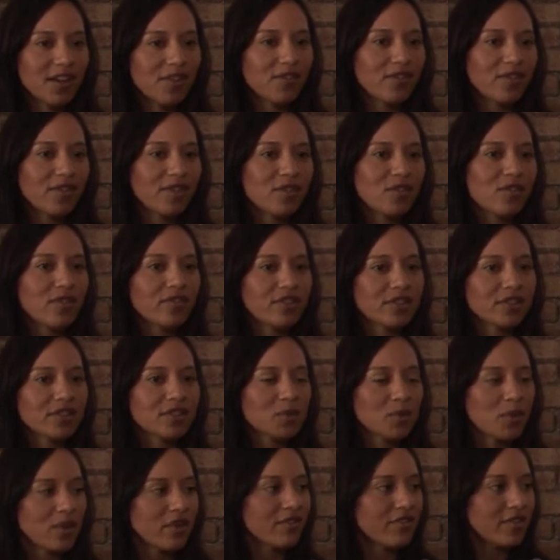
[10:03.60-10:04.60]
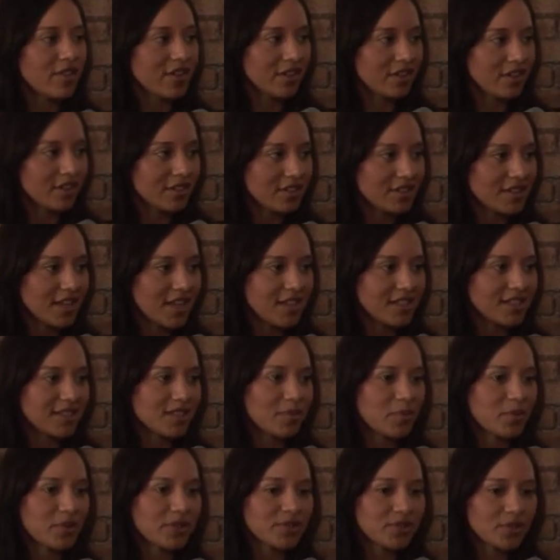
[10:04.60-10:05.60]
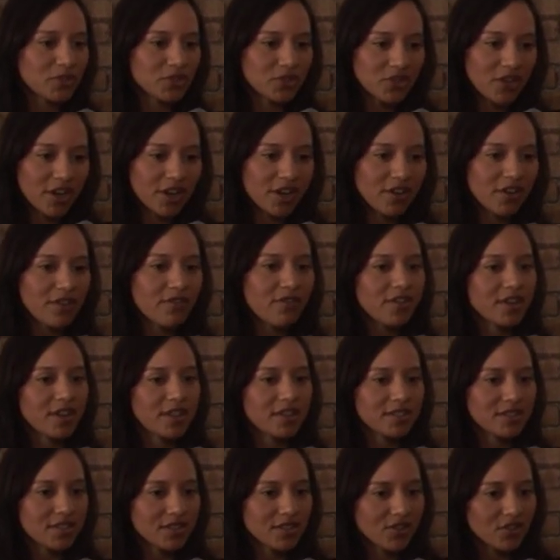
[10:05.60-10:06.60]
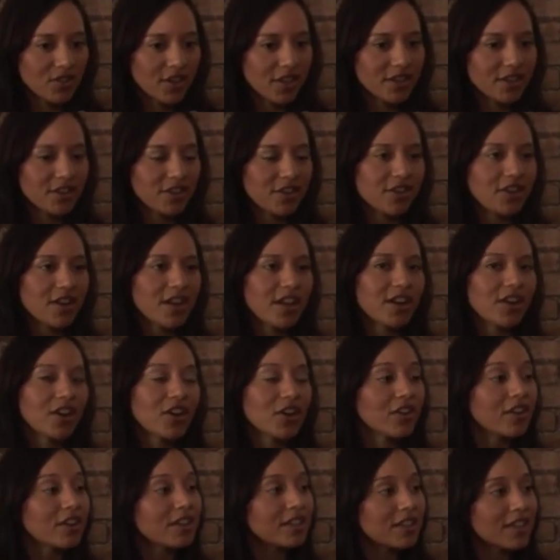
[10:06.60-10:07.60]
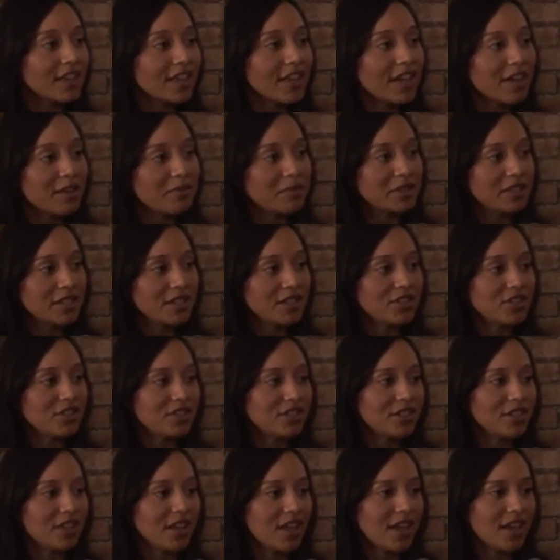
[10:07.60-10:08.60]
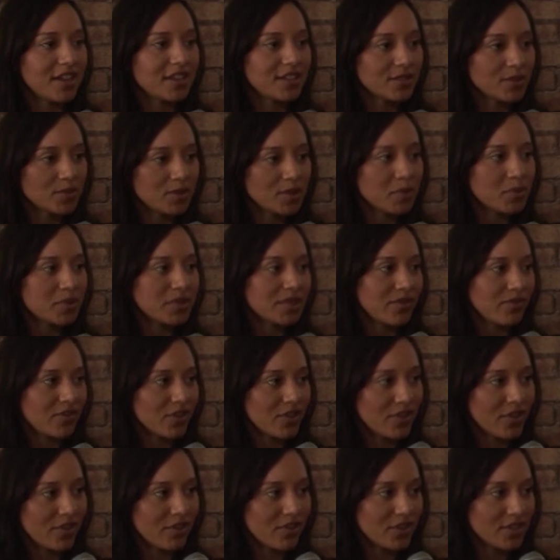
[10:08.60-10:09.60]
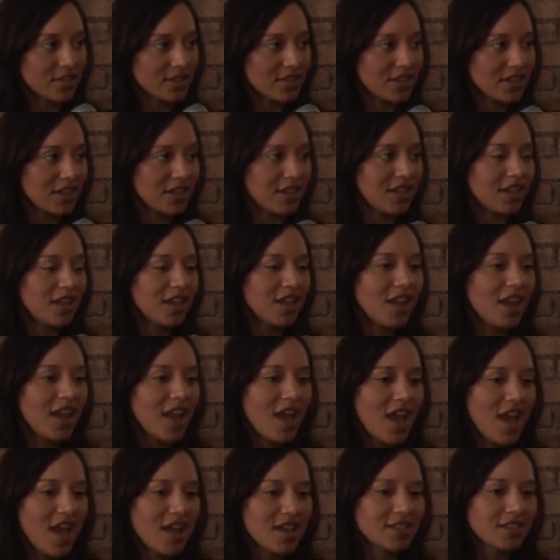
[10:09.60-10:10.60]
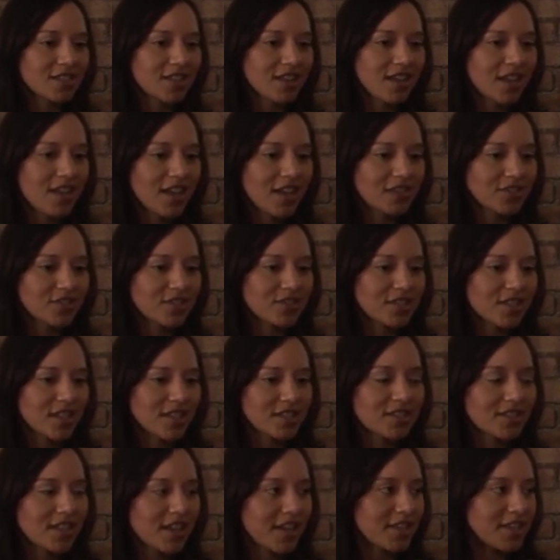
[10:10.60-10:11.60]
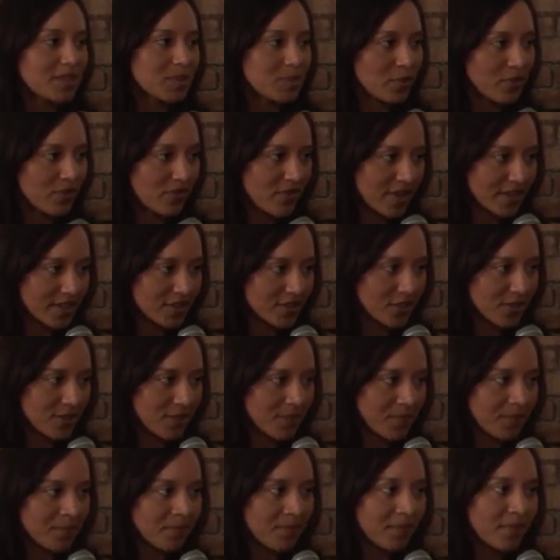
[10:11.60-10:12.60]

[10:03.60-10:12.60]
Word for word: now for over 12 years as a personal trainer, fitness instructor, and currently I'm teaching at Azusa Pacific University as a exercise science professor,